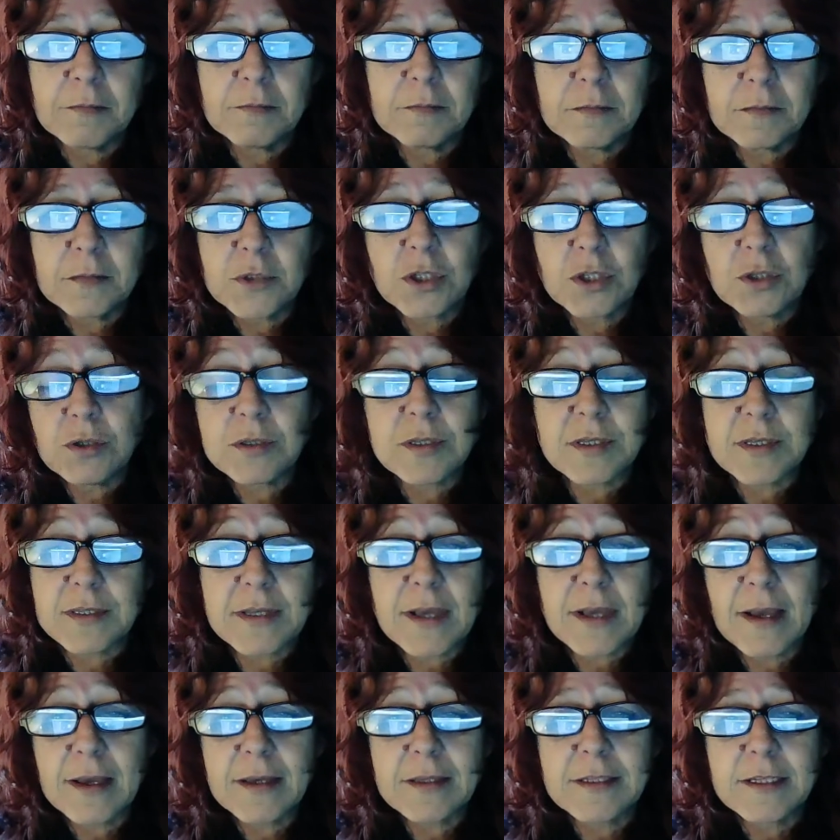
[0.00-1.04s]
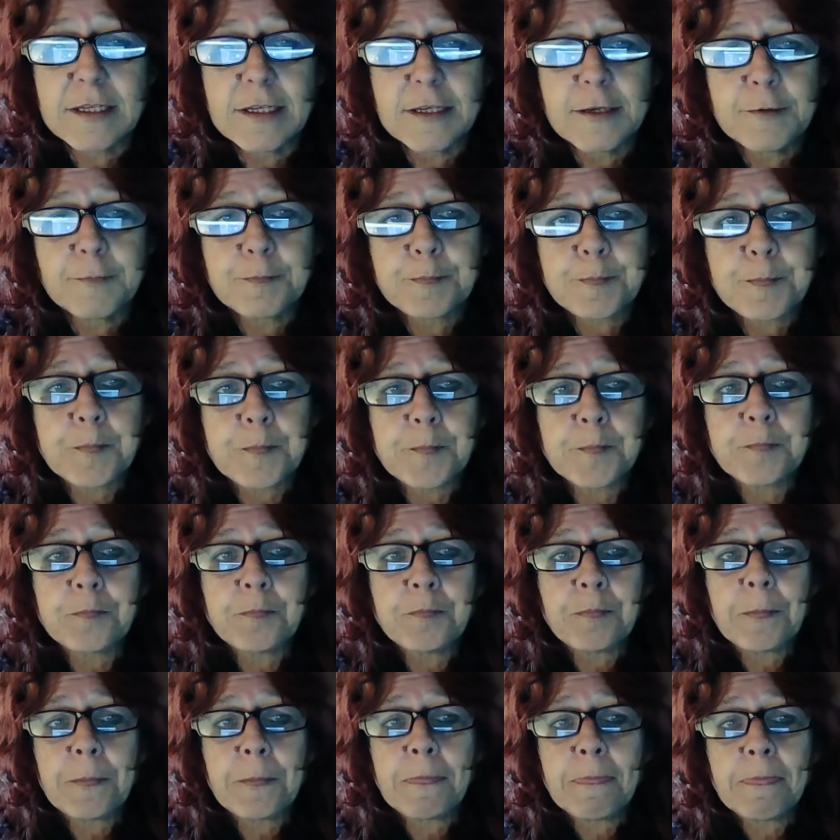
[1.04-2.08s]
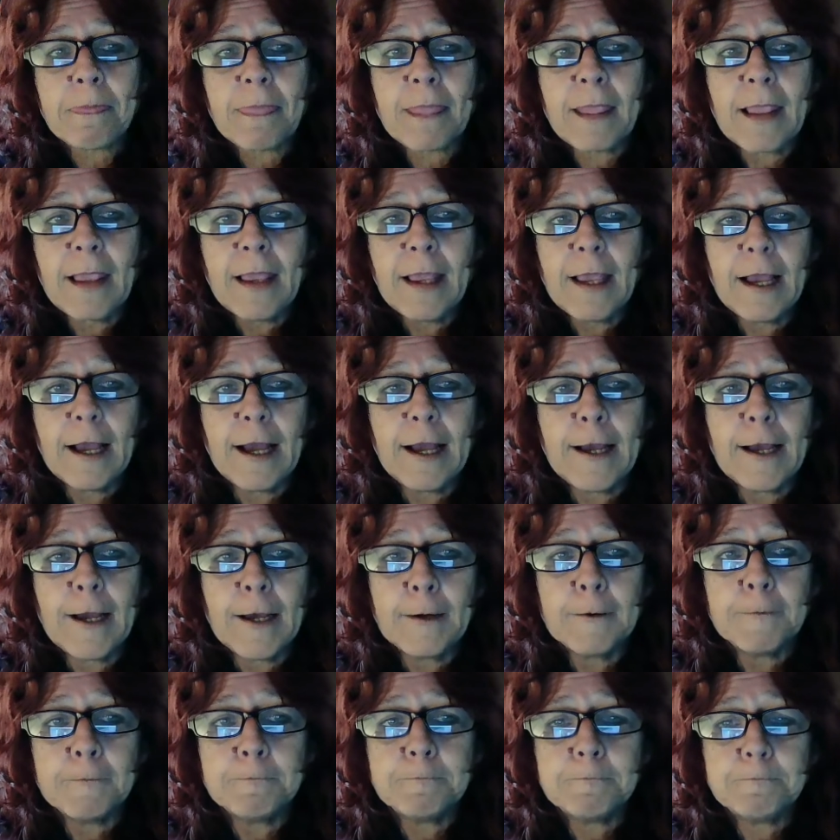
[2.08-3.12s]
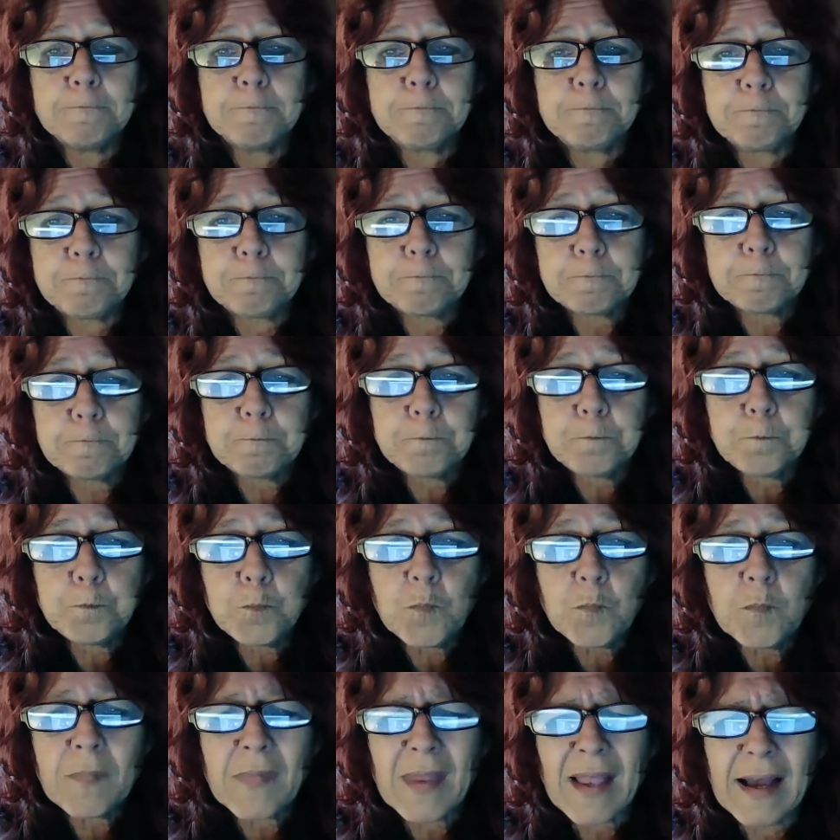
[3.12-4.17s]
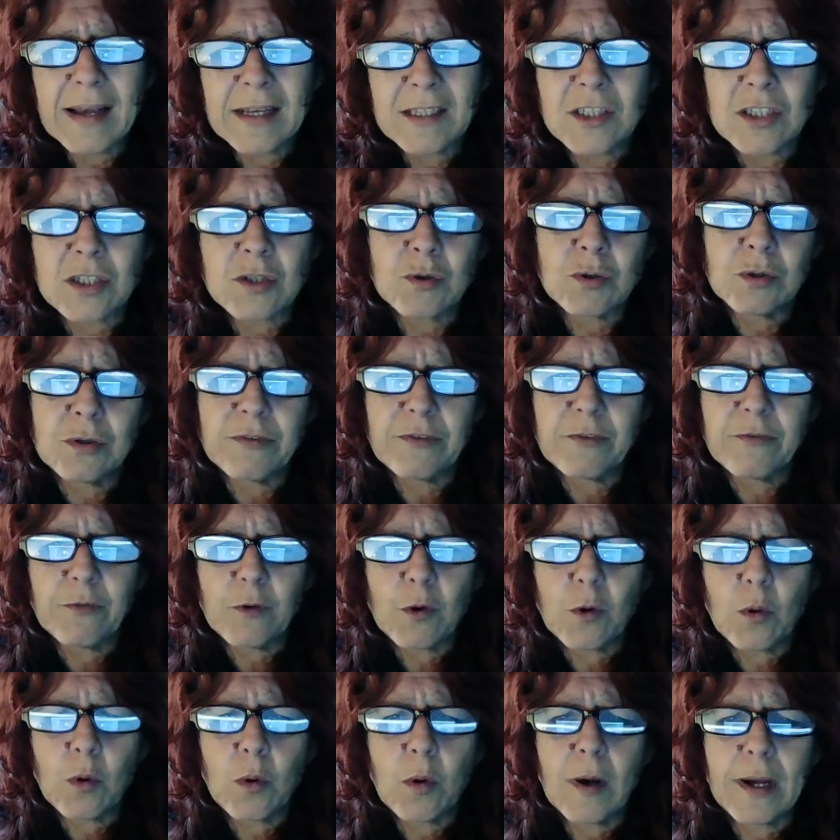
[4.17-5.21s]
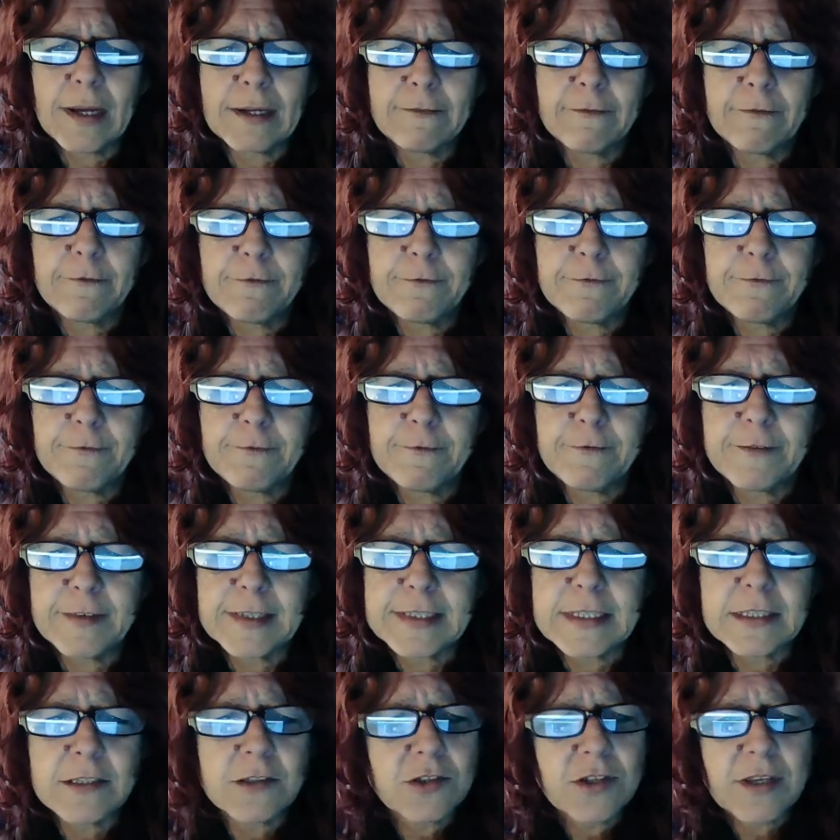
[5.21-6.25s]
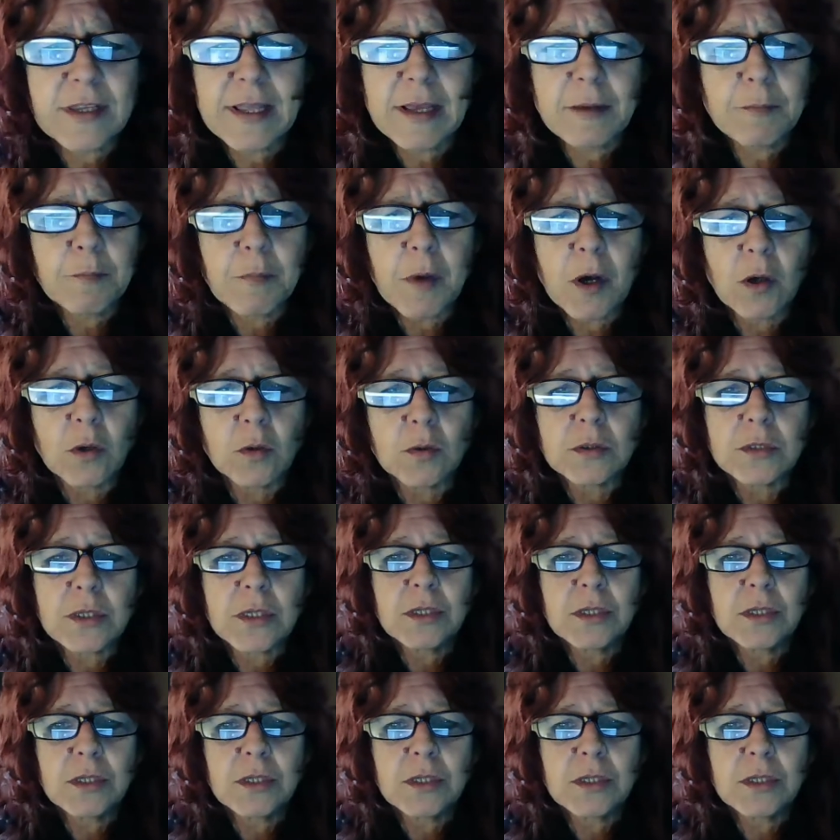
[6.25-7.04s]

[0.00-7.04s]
to society. I just couldn't quite fit into that mold.